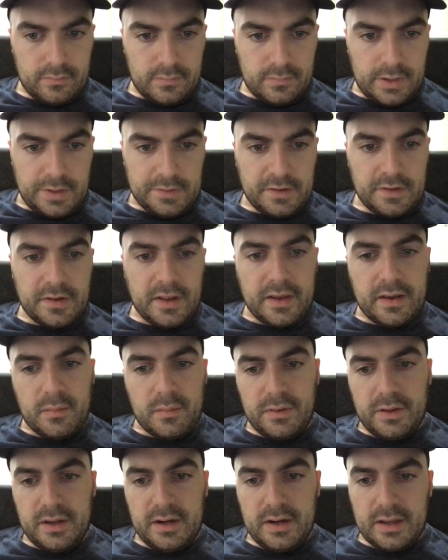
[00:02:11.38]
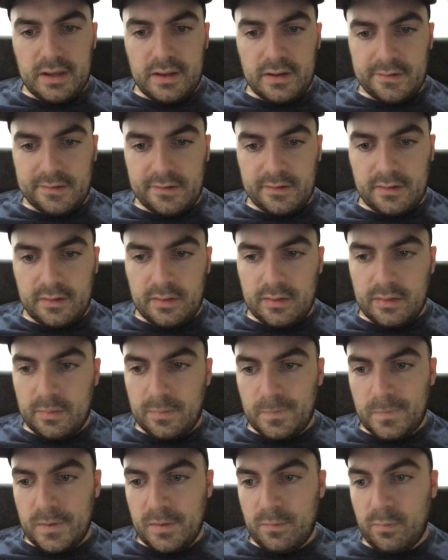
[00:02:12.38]
it says I completed it because
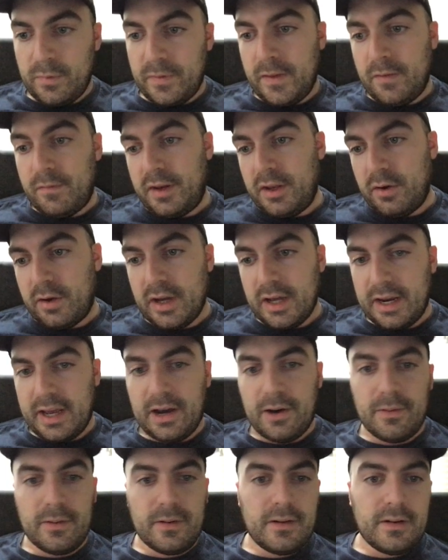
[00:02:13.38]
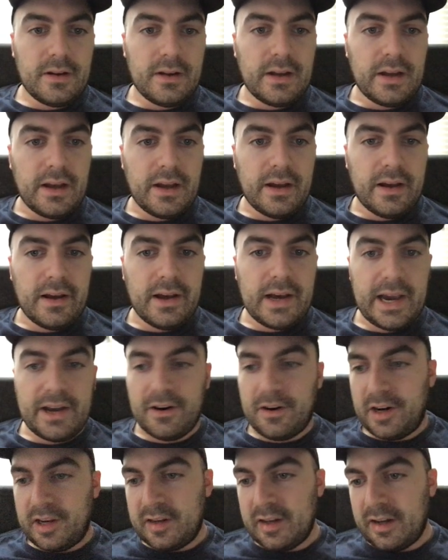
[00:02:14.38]
when the video cut out, I had
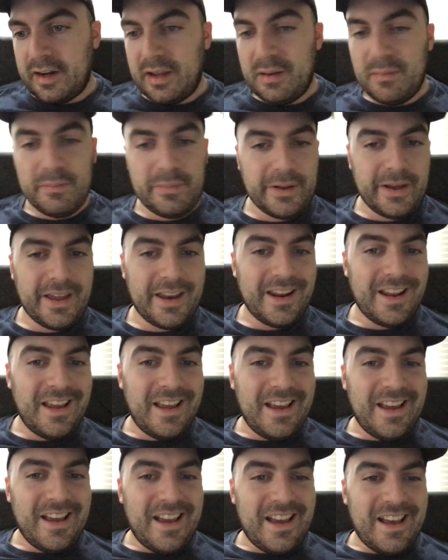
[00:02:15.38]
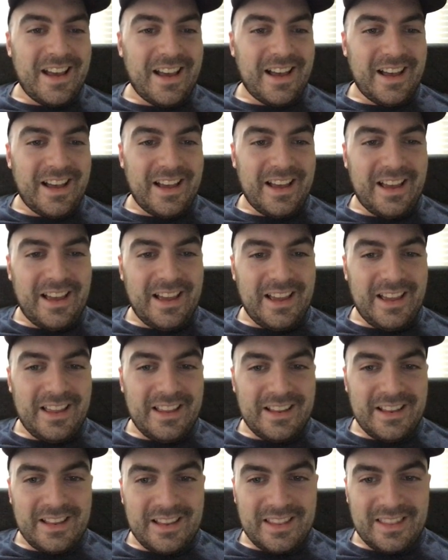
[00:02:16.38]
already done it. But
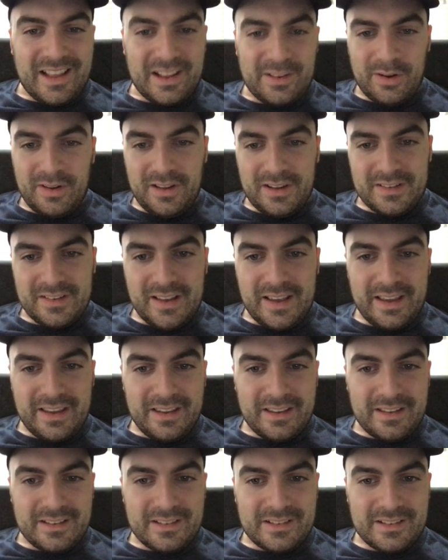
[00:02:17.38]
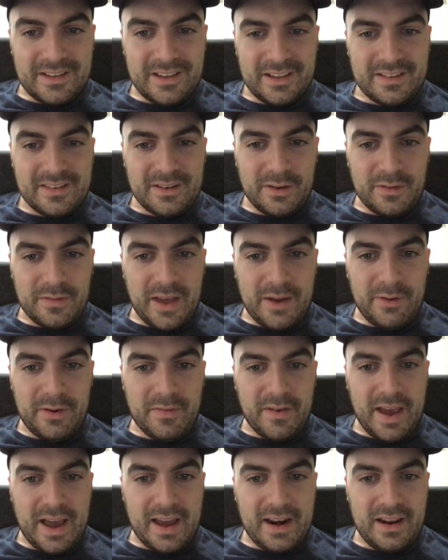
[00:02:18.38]
that's what it looks like. You can see we've
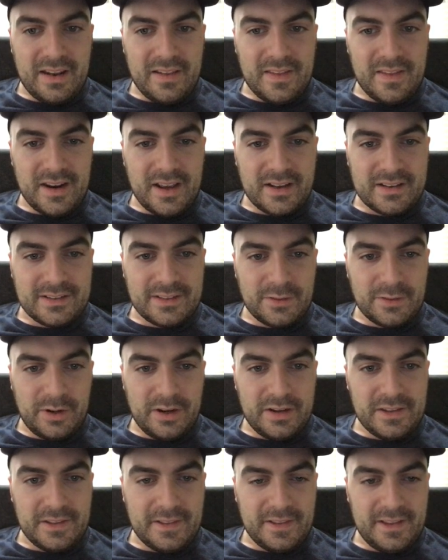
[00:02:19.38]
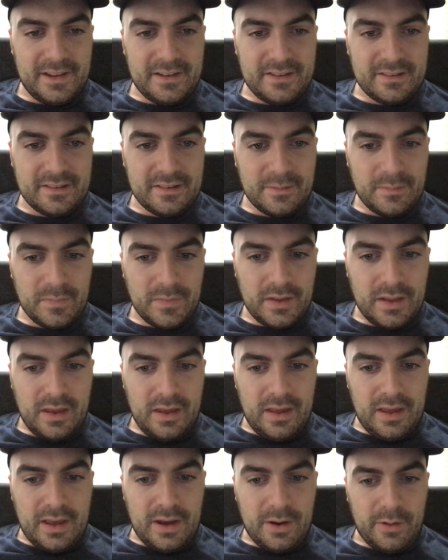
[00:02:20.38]
added the next 3 to the list.
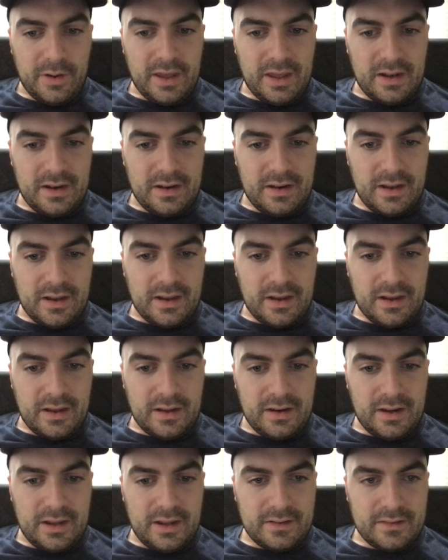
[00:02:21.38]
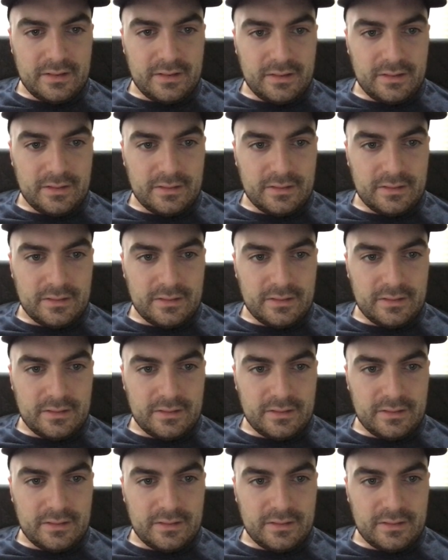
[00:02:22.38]
We hit next.